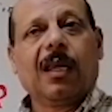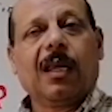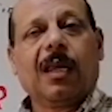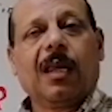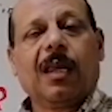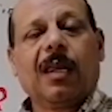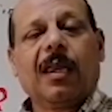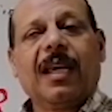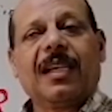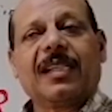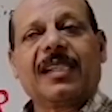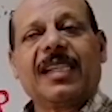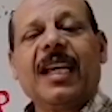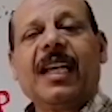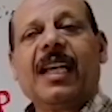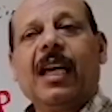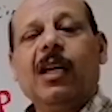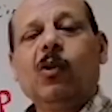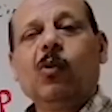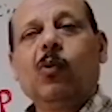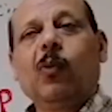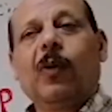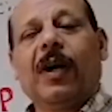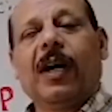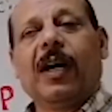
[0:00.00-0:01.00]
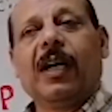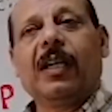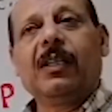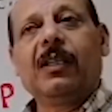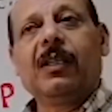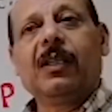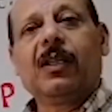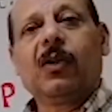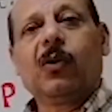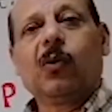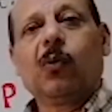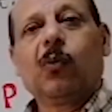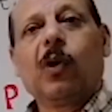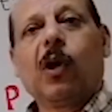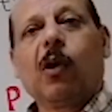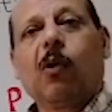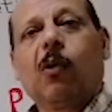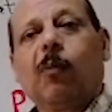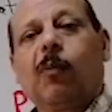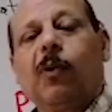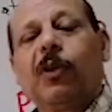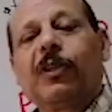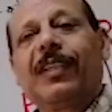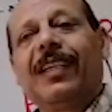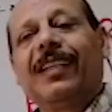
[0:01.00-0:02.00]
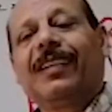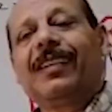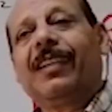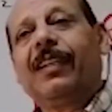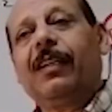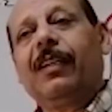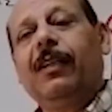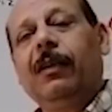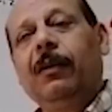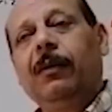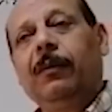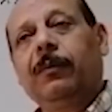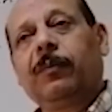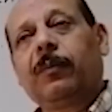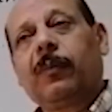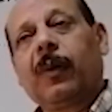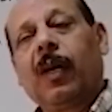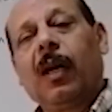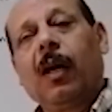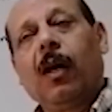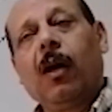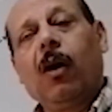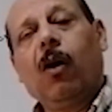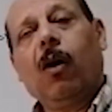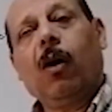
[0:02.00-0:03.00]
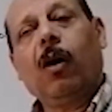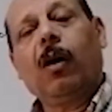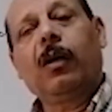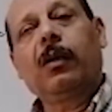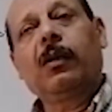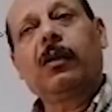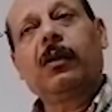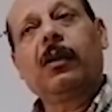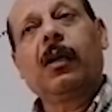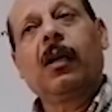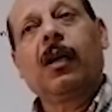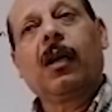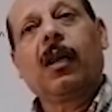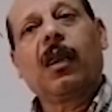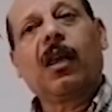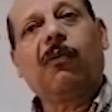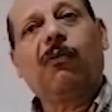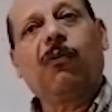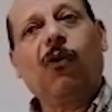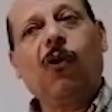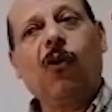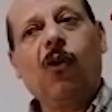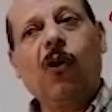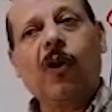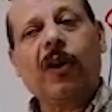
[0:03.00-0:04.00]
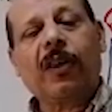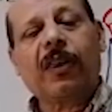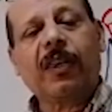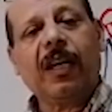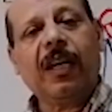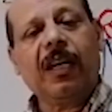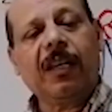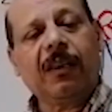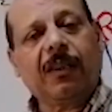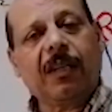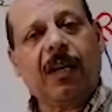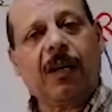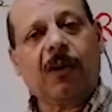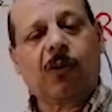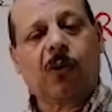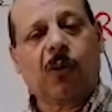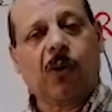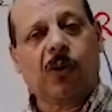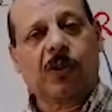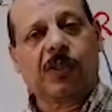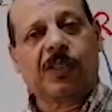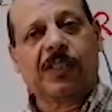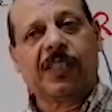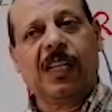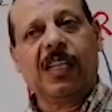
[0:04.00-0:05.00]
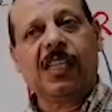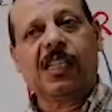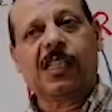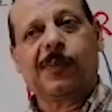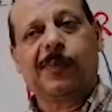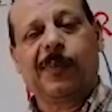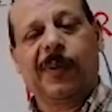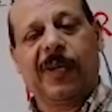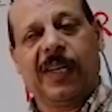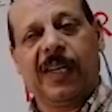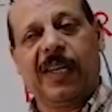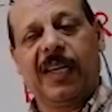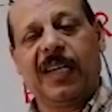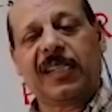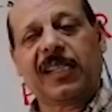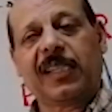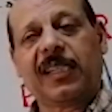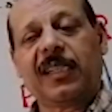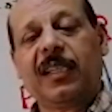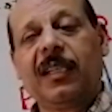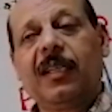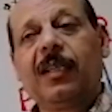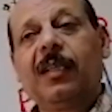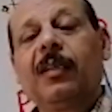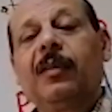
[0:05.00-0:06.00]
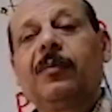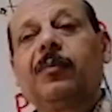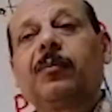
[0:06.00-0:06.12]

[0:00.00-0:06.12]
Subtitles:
The second one, we will put it on the 4th intercostal space